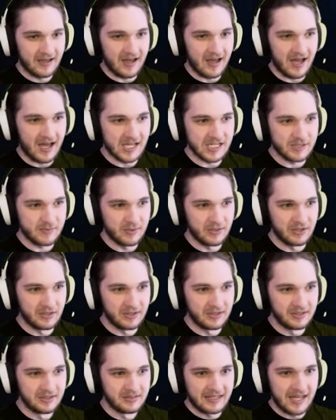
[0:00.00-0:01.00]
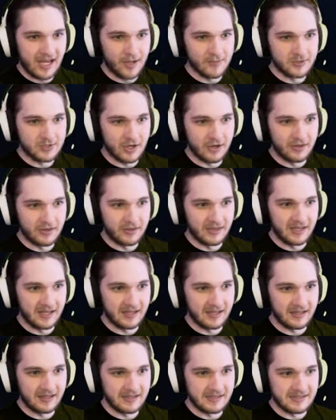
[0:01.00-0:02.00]
a hospital. Now I'm starting to
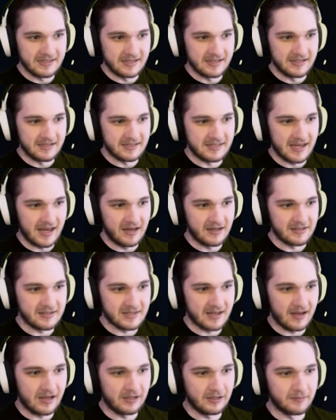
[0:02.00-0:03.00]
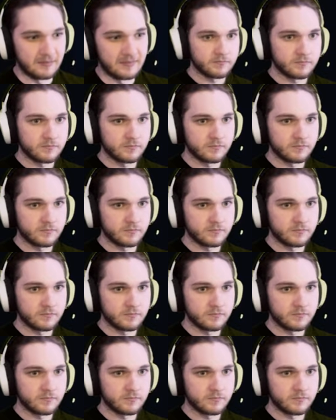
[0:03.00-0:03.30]
think it's an insane asylum.